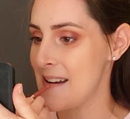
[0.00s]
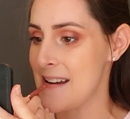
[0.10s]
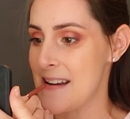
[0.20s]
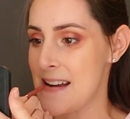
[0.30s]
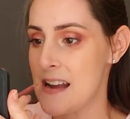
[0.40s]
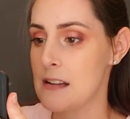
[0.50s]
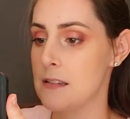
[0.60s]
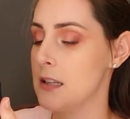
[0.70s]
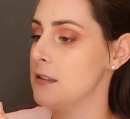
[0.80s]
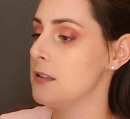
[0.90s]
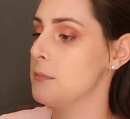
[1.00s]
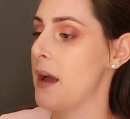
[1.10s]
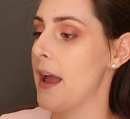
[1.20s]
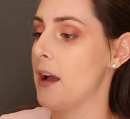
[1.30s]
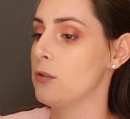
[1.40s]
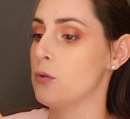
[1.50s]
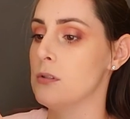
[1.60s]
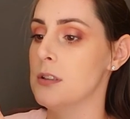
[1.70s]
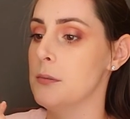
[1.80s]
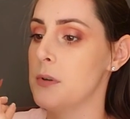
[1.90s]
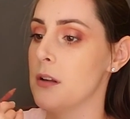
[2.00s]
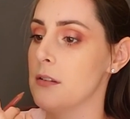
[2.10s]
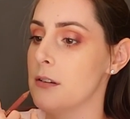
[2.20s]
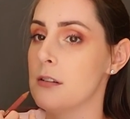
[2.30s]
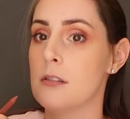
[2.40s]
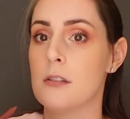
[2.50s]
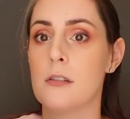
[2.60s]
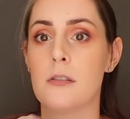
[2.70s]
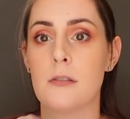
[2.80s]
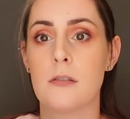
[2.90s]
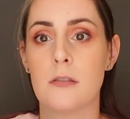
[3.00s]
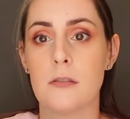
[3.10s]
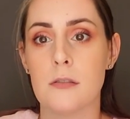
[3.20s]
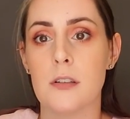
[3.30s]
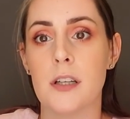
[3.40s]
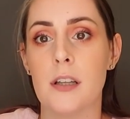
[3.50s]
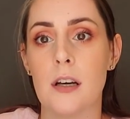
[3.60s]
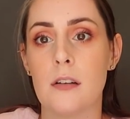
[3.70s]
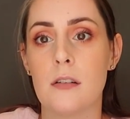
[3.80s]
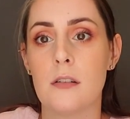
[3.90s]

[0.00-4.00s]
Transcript: mm, this is my actual lip color. Look at that.